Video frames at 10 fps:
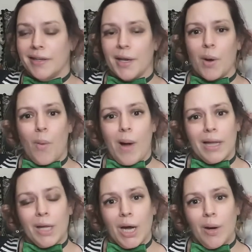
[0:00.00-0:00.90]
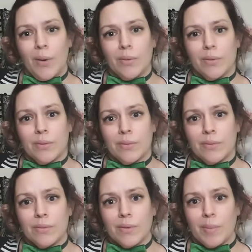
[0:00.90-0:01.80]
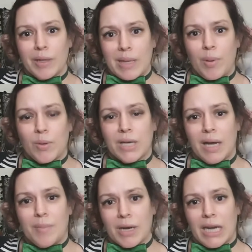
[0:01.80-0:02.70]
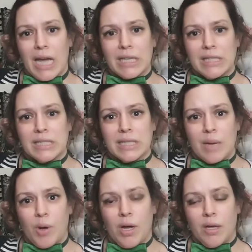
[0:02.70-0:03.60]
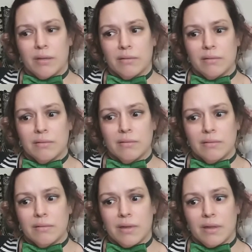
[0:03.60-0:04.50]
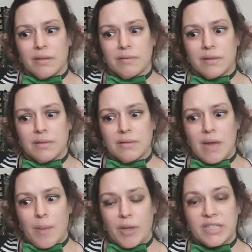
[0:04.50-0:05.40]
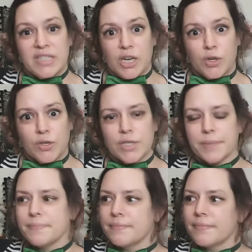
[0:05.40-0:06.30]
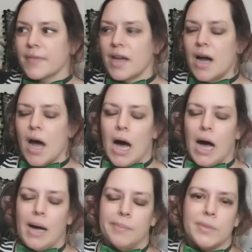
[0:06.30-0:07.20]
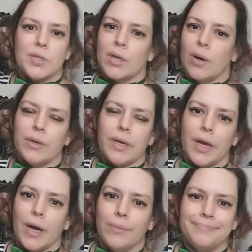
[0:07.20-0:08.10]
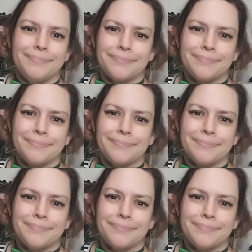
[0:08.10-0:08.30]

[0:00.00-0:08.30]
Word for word: you know, a while ago. I bought that bow tie. I bought a necklace. I bought the, I bought stickers. Um, so, you know,